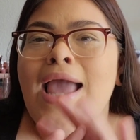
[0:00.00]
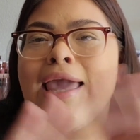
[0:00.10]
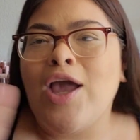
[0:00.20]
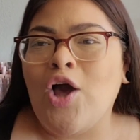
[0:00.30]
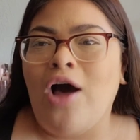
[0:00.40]

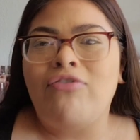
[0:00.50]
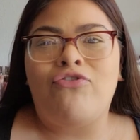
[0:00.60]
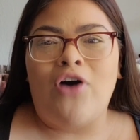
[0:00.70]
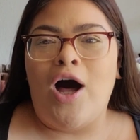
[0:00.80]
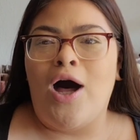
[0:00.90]
kick
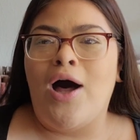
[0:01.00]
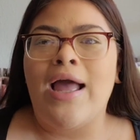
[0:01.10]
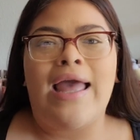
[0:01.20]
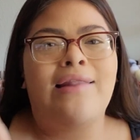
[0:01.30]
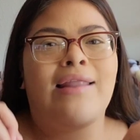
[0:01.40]
off
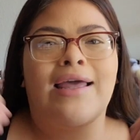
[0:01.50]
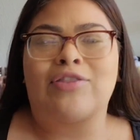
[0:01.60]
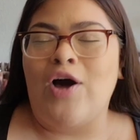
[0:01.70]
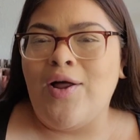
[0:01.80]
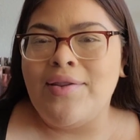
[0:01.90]
fall and
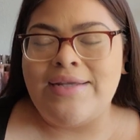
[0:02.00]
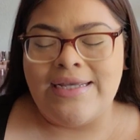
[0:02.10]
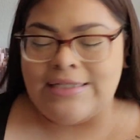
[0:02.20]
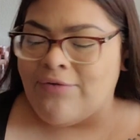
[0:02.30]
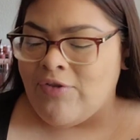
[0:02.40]
like the
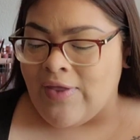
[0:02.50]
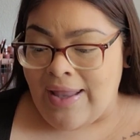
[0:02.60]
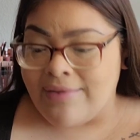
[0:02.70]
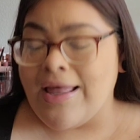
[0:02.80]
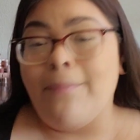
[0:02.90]
holidays and everything
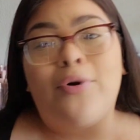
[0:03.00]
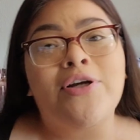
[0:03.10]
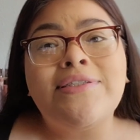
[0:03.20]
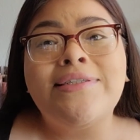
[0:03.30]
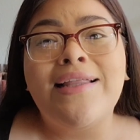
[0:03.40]
like that.
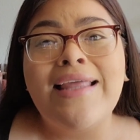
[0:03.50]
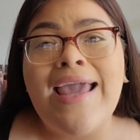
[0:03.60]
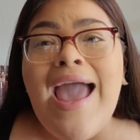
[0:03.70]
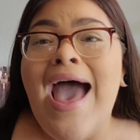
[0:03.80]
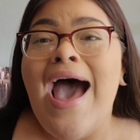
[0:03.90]

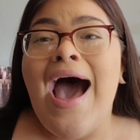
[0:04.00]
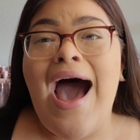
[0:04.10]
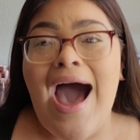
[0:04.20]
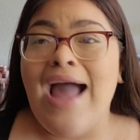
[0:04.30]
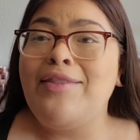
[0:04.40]
Personally,
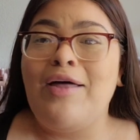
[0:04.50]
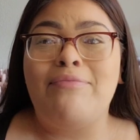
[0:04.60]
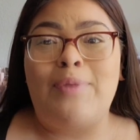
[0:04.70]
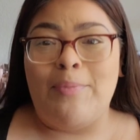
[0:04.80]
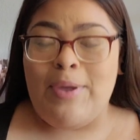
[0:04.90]
I
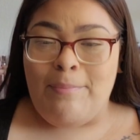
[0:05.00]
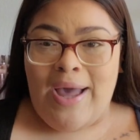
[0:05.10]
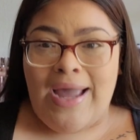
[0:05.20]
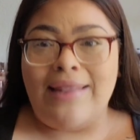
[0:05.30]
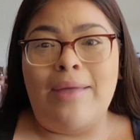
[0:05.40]
love pumpkin
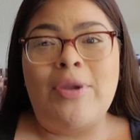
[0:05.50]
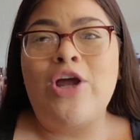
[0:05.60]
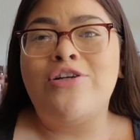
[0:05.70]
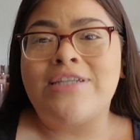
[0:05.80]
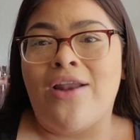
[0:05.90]
pie. Let me
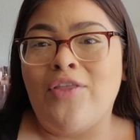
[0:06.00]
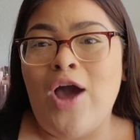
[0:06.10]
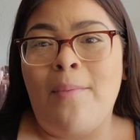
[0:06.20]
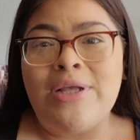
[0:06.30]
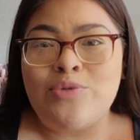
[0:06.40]
know down in the
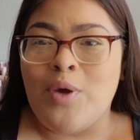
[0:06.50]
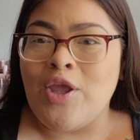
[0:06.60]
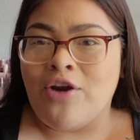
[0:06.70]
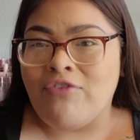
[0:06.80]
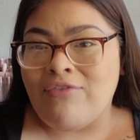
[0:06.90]
comments what
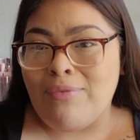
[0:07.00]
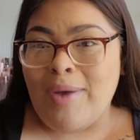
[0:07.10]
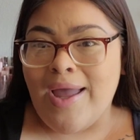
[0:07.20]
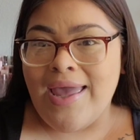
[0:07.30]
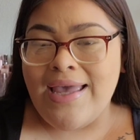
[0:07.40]
your favorite
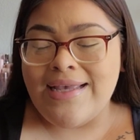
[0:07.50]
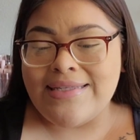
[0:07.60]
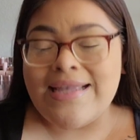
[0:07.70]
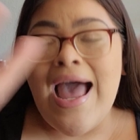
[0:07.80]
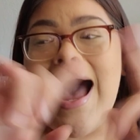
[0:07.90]
pie
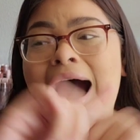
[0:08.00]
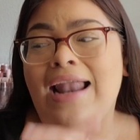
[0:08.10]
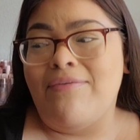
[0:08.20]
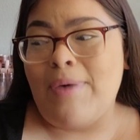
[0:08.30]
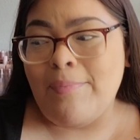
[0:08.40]
is.
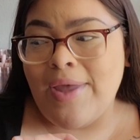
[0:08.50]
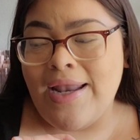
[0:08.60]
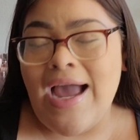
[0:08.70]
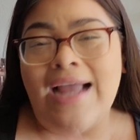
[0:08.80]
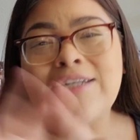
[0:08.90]
I love
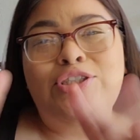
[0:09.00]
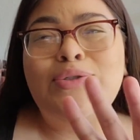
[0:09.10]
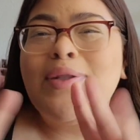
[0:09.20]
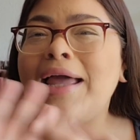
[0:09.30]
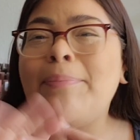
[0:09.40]
pumpkin. I
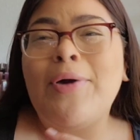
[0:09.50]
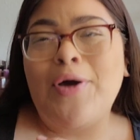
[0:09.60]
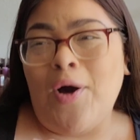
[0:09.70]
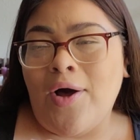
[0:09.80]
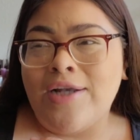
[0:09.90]
do like
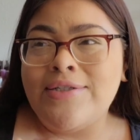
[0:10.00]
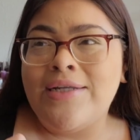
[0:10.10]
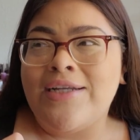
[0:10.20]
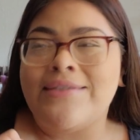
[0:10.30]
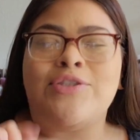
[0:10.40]
pecan.
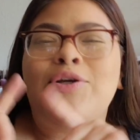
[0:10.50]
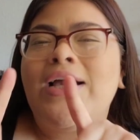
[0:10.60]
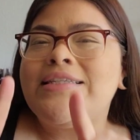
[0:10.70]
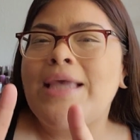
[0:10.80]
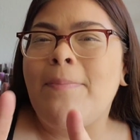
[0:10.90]
Do you
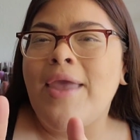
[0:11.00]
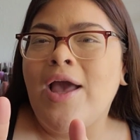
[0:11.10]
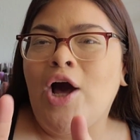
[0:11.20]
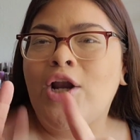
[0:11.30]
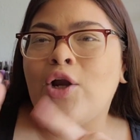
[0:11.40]
guys say
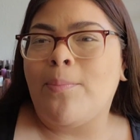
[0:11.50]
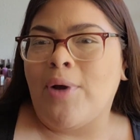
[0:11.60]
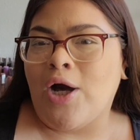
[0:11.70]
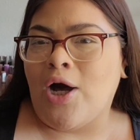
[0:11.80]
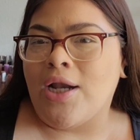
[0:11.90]
pecan or
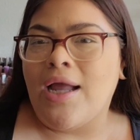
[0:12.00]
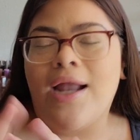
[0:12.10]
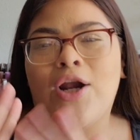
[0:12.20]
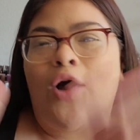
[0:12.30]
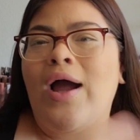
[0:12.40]
pecan?
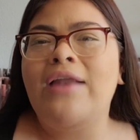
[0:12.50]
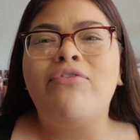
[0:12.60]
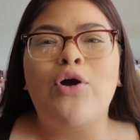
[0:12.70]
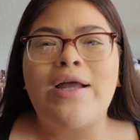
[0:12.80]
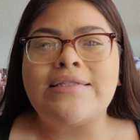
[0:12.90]
I don't know. I
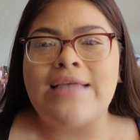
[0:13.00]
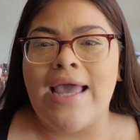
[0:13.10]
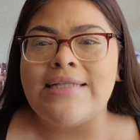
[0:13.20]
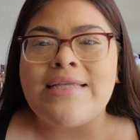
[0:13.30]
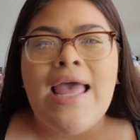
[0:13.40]
never know how to
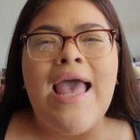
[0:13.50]
say it.